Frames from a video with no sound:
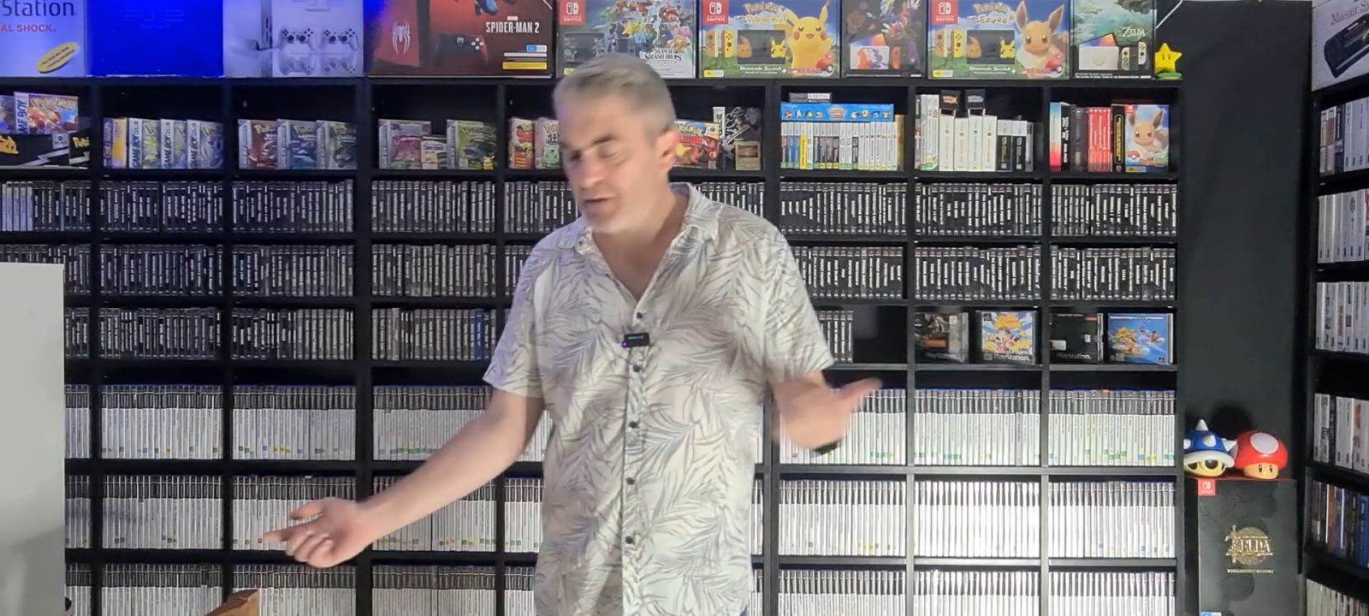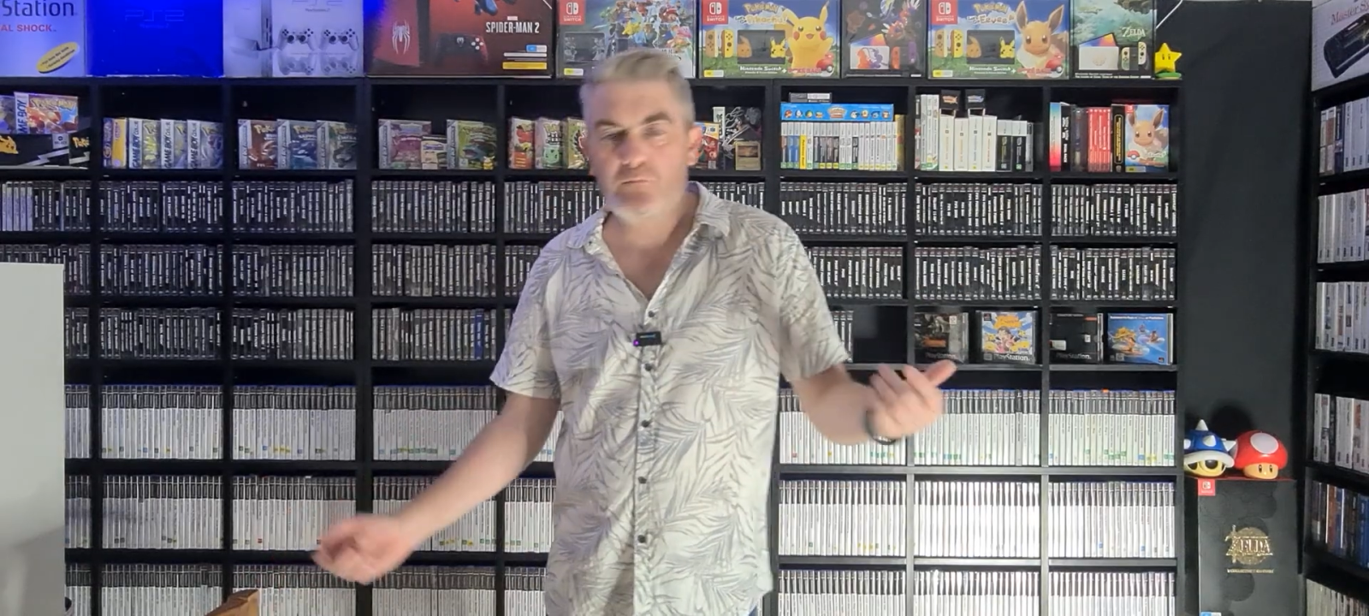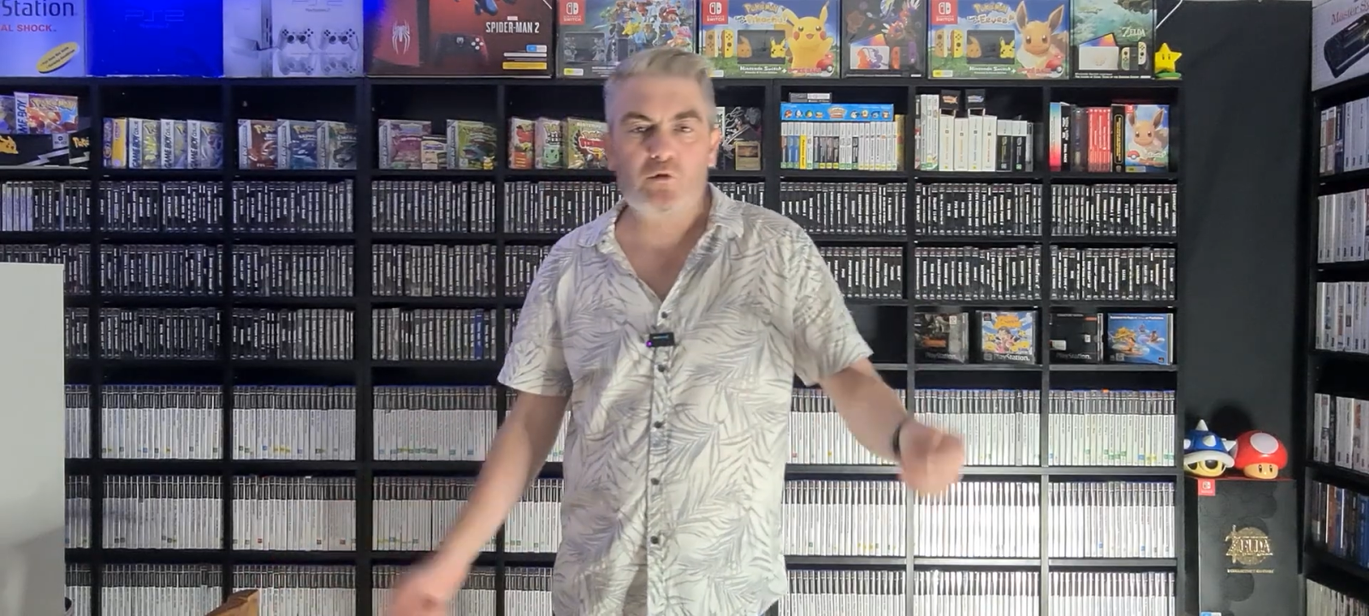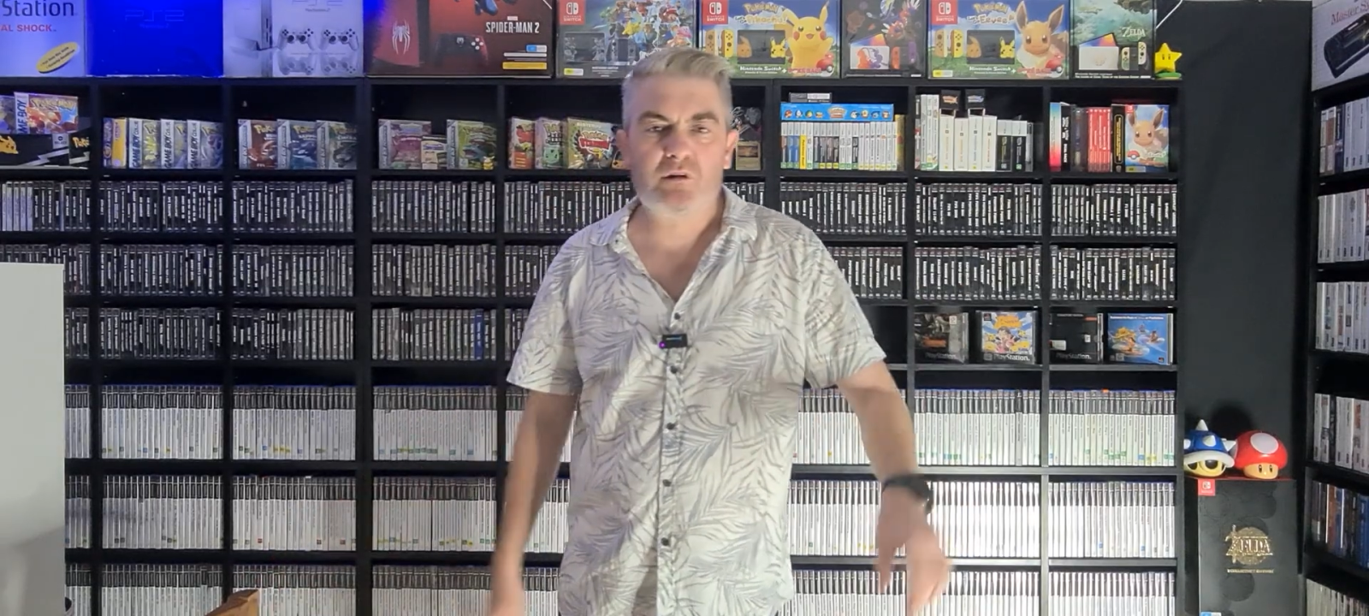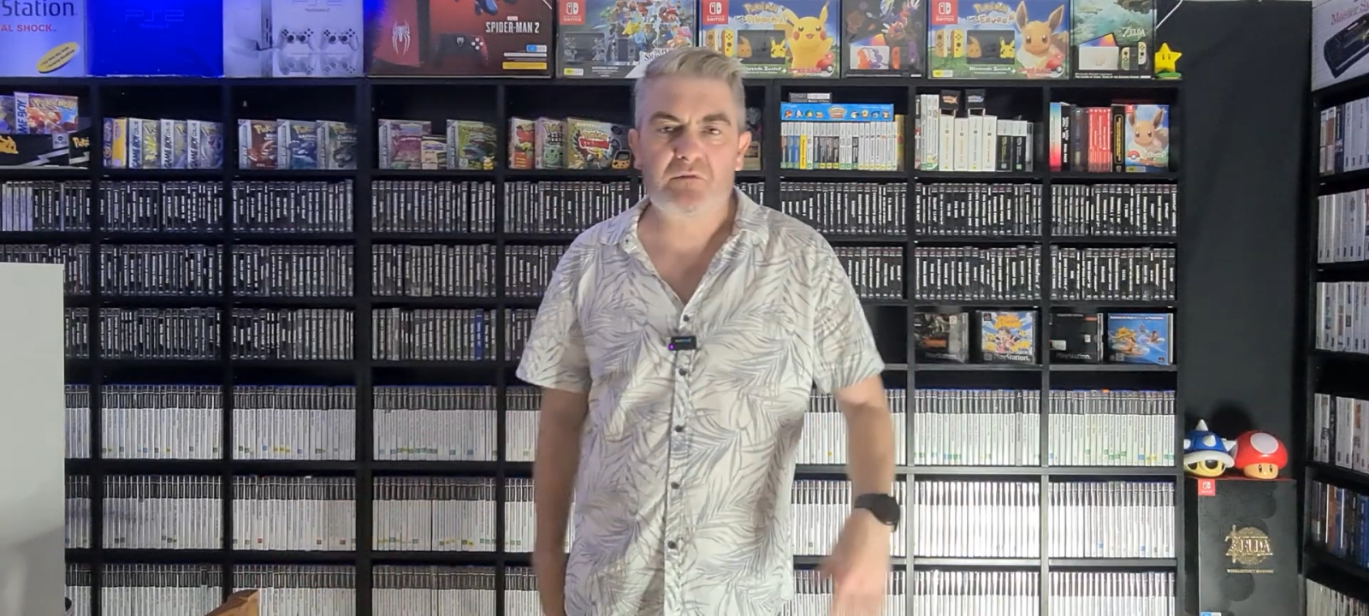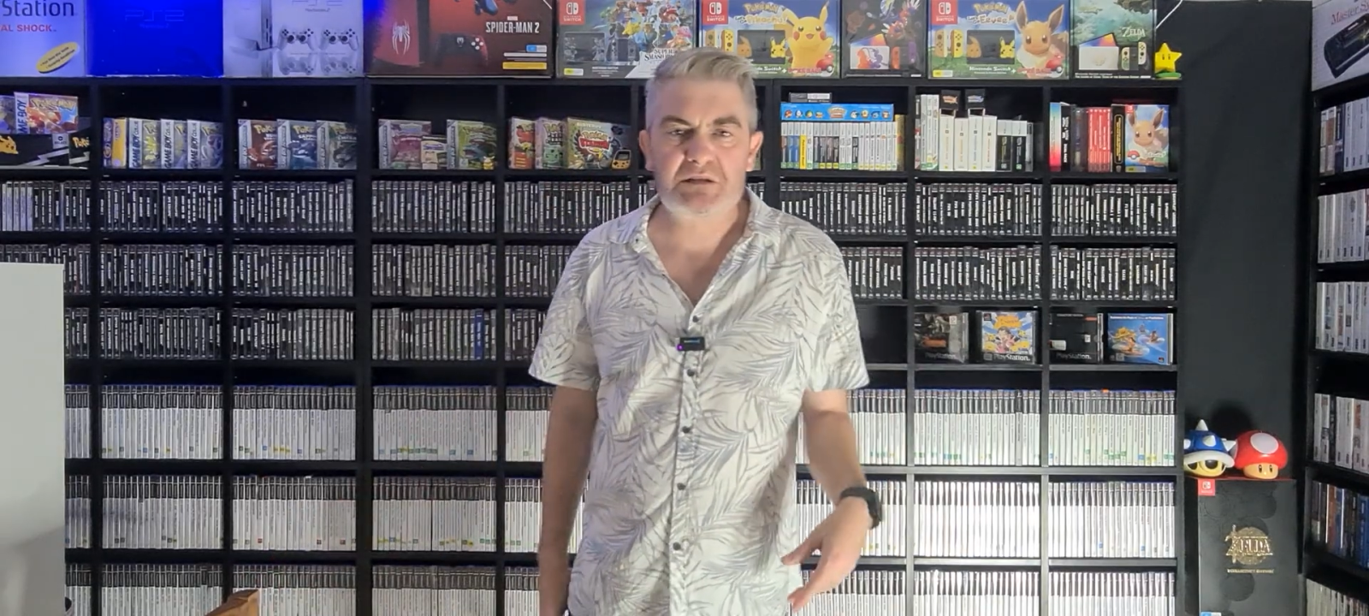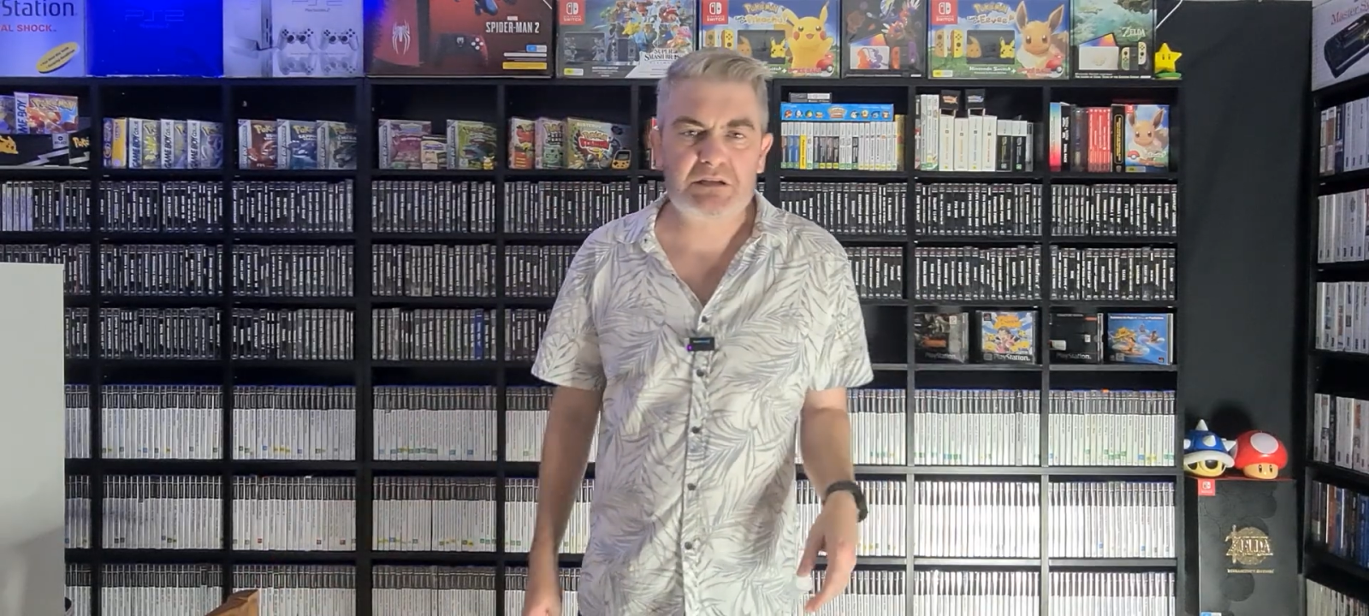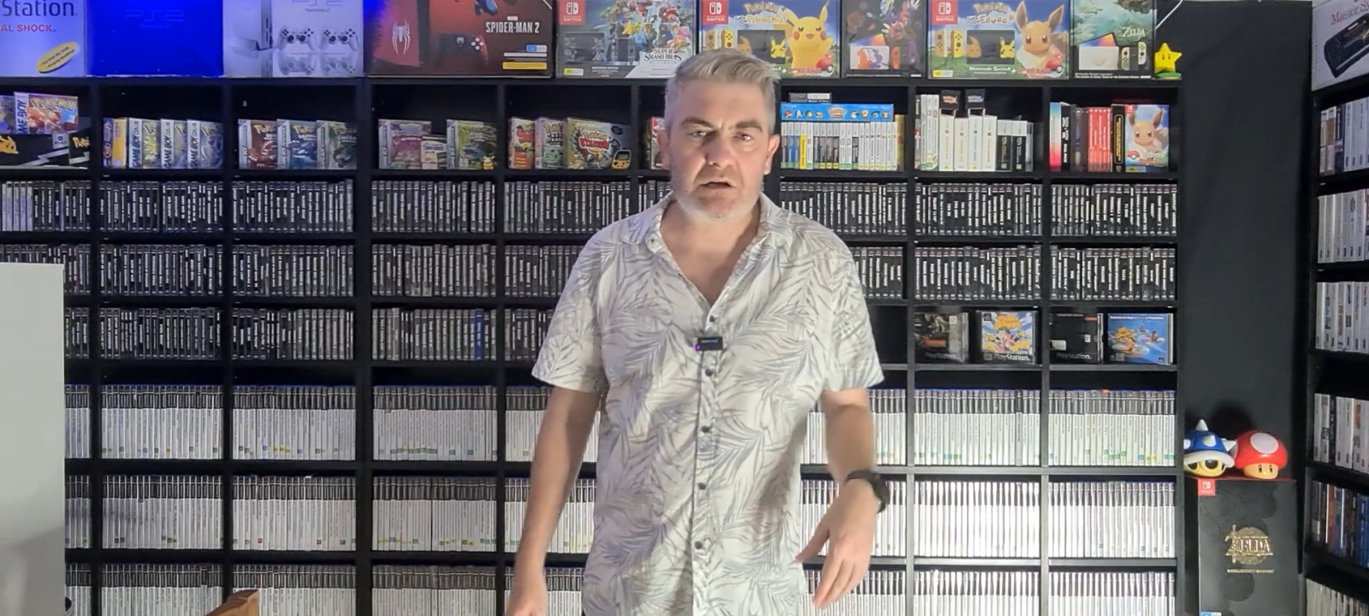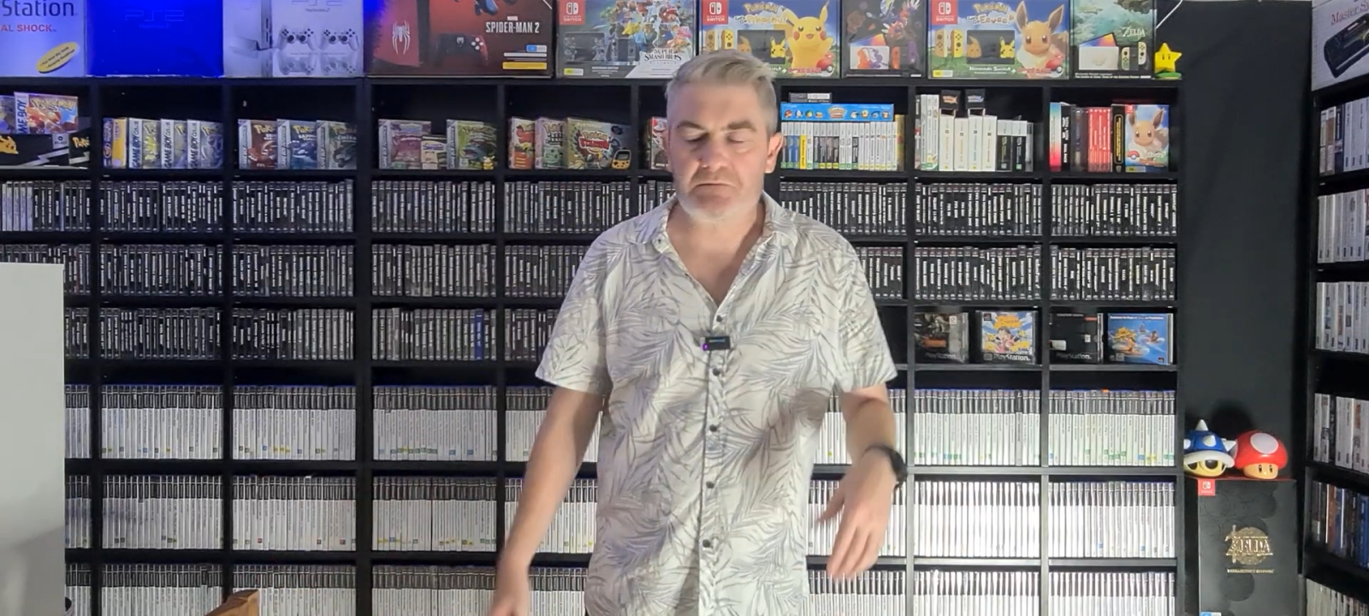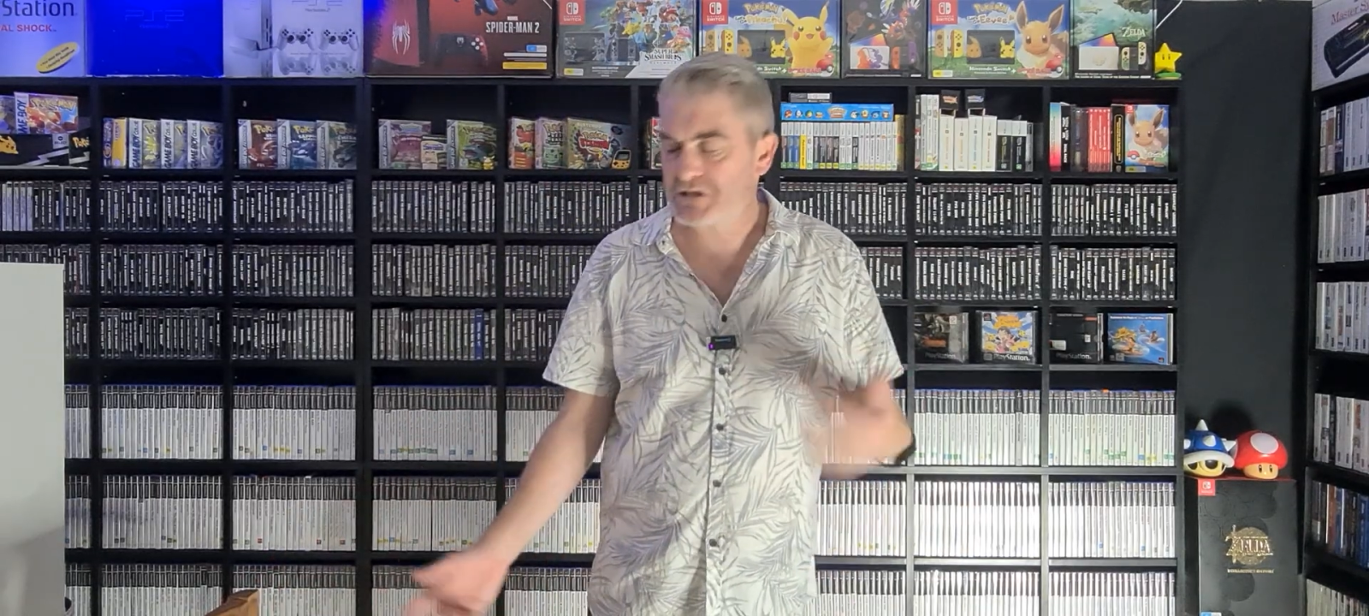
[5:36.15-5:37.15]
Bit more in an
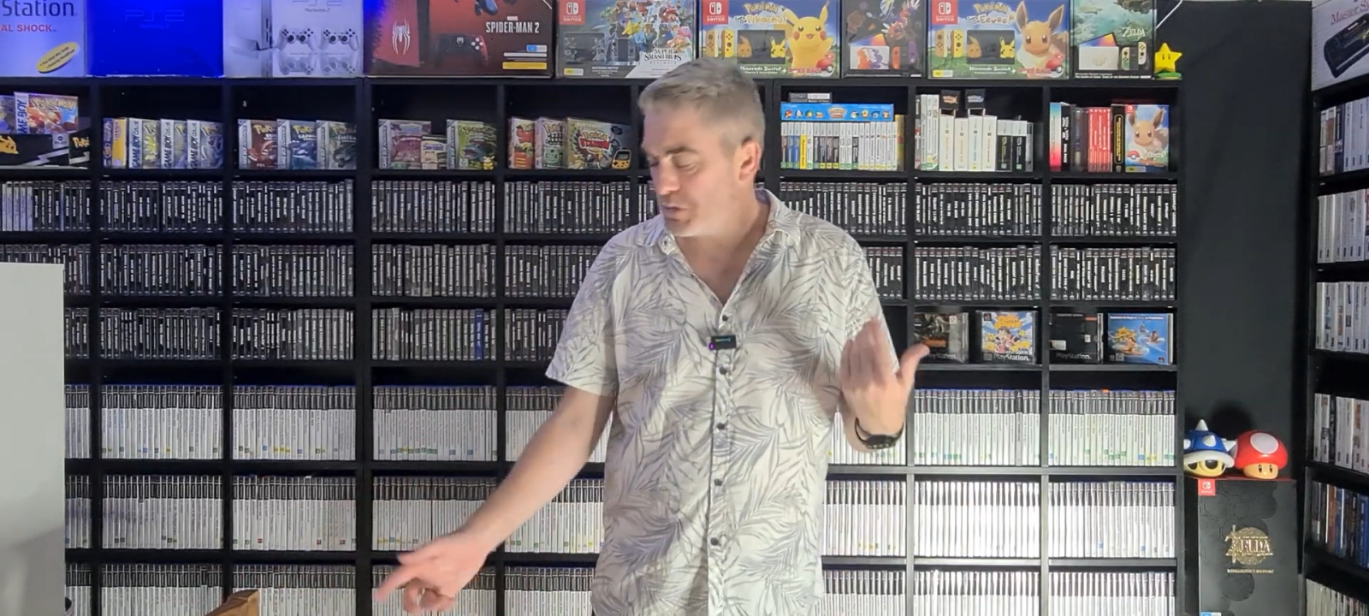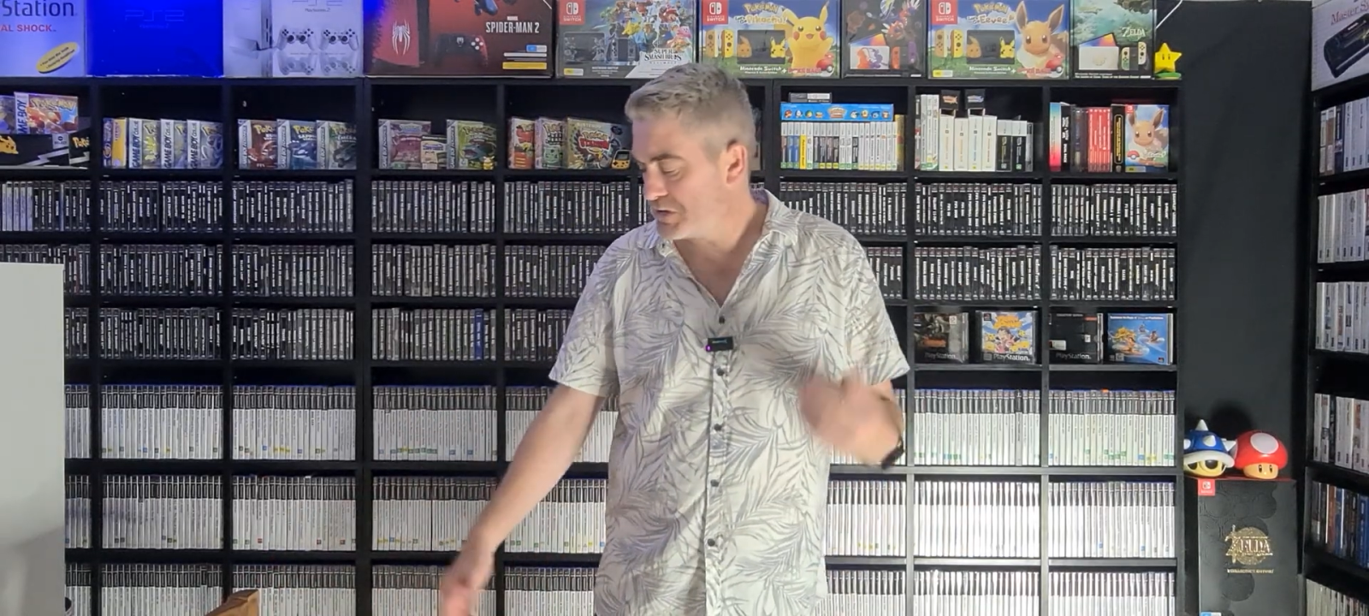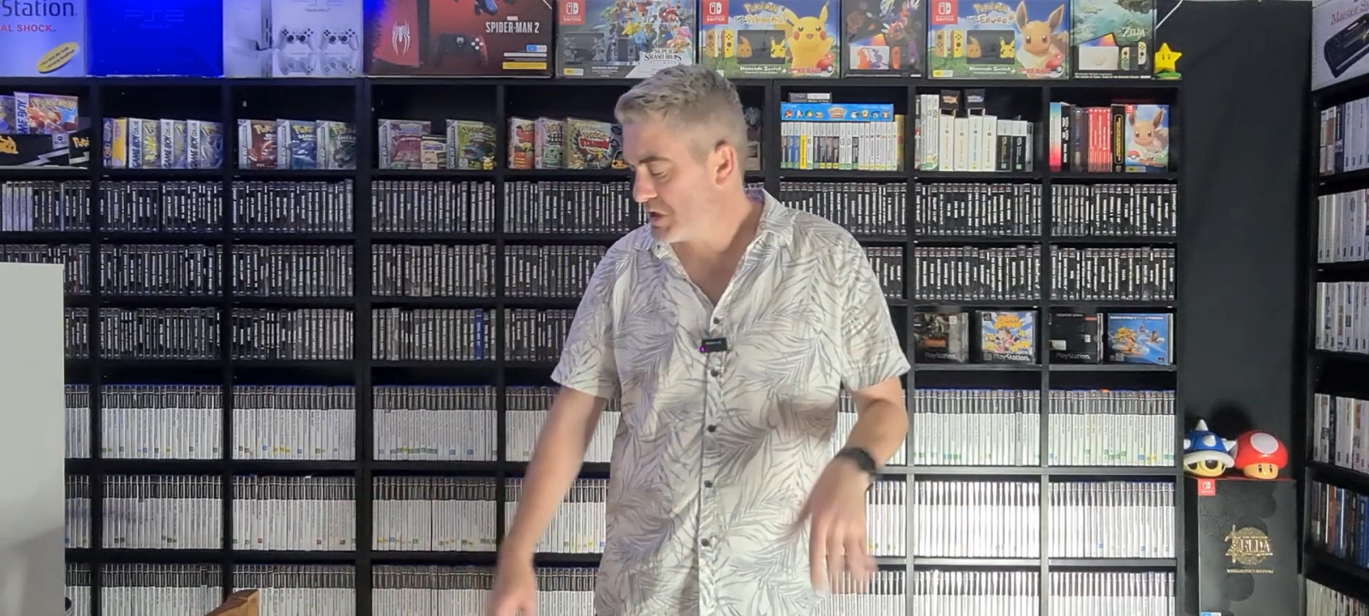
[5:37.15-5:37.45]
obscure